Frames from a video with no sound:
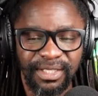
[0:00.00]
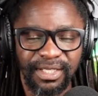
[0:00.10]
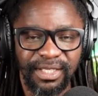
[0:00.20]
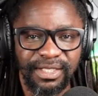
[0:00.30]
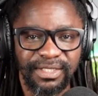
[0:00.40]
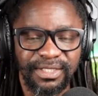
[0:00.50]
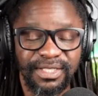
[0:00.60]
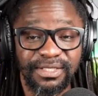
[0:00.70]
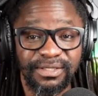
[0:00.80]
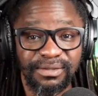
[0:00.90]
And
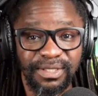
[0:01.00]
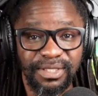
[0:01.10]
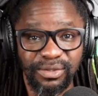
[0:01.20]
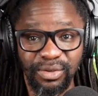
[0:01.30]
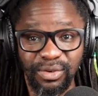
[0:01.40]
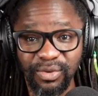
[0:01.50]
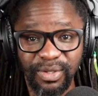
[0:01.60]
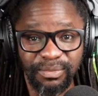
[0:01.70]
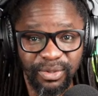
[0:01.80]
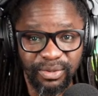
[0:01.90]
he's
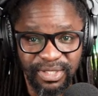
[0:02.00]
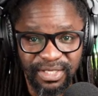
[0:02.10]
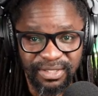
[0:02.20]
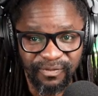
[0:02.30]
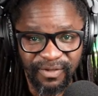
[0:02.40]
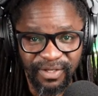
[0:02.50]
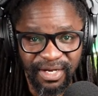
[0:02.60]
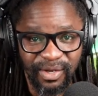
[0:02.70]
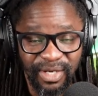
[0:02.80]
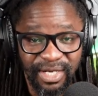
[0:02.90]
growing because he has
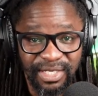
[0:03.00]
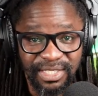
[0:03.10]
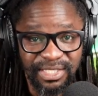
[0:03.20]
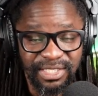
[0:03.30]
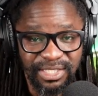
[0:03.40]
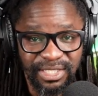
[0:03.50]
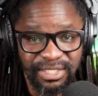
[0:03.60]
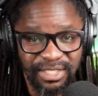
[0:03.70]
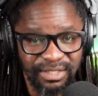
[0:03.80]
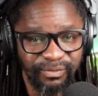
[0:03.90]
figured out a niche.
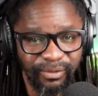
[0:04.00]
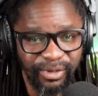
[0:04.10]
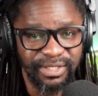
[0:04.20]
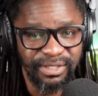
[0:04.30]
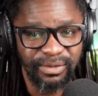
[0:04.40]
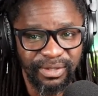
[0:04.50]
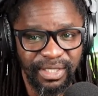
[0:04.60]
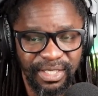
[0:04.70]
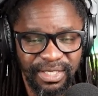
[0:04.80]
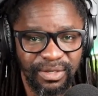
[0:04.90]
He's just focusing on the
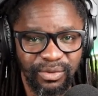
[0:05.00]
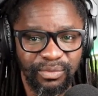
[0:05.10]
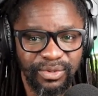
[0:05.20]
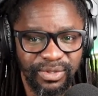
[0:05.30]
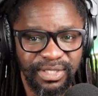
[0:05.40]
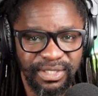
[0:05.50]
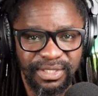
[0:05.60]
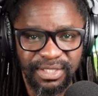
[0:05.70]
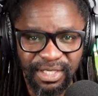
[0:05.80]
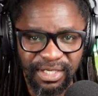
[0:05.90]
Kenyan community
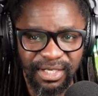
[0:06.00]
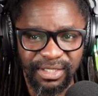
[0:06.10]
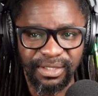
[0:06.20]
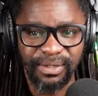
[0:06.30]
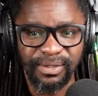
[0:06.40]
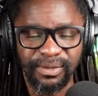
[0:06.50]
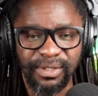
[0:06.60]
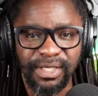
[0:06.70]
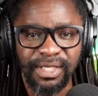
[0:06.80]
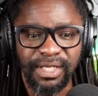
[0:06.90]
strictly, you know.
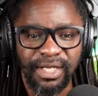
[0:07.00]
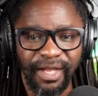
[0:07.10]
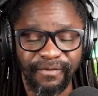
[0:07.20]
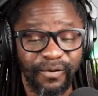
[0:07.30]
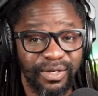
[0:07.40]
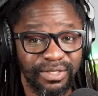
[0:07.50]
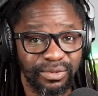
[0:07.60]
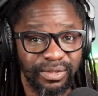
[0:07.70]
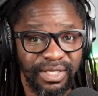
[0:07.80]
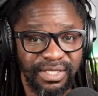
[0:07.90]
I focus
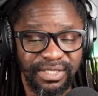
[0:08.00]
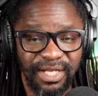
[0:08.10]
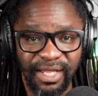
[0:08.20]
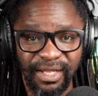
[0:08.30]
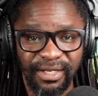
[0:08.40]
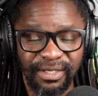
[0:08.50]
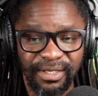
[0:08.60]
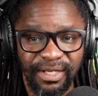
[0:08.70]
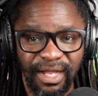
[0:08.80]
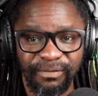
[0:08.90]
on the entire
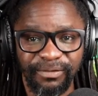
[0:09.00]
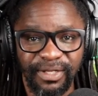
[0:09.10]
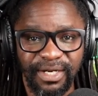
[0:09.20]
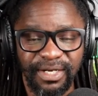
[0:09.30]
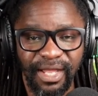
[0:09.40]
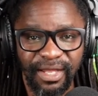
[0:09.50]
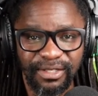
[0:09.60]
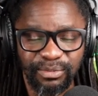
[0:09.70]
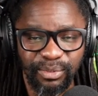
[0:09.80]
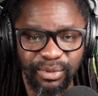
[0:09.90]
African
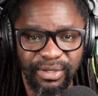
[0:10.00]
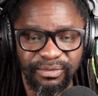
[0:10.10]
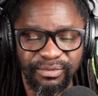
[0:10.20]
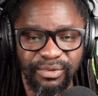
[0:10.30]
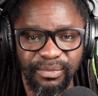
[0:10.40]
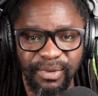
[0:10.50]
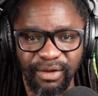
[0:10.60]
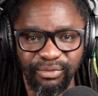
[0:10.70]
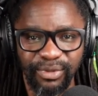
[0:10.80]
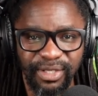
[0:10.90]
diaspora from
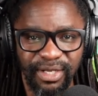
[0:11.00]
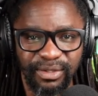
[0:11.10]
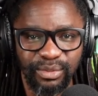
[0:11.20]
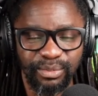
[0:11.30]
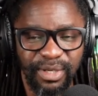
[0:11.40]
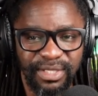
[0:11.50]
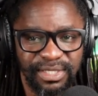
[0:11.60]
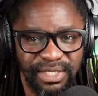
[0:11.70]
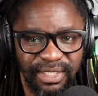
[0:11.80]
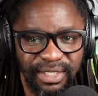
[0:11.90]
Africa to
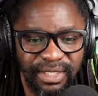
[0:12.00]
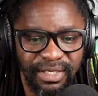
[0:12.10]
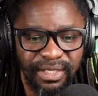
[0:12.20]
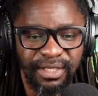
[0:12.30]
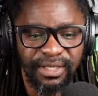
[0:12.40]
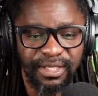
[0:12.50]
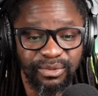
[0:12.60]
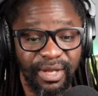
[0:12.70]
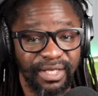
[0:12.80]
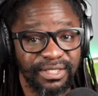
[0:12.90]
Brazil. That's
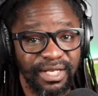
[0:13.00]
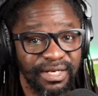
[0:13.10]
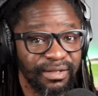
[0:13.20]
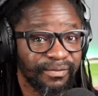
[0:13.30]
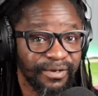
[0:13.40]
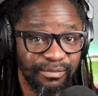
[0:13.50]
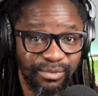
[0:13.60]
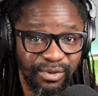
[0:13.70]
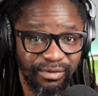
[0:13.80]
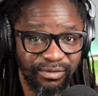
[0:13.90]
why I share different
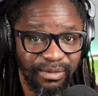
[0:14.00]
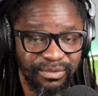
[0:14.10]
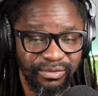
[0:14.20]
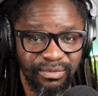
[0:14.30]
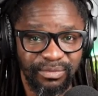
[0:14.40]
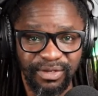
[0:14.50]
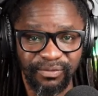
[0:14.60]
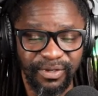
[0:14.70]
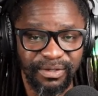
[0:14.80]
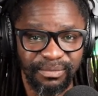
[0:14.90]
proverbs from
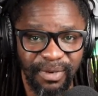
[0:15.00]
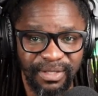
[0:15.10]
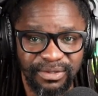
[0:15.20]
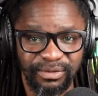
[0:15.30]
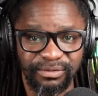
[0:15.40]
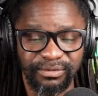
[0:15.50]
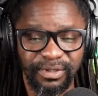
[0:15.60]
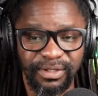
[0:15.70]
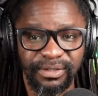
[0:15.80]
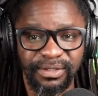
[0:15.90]
different parts of
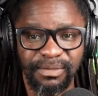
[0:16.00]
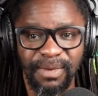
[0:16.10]
the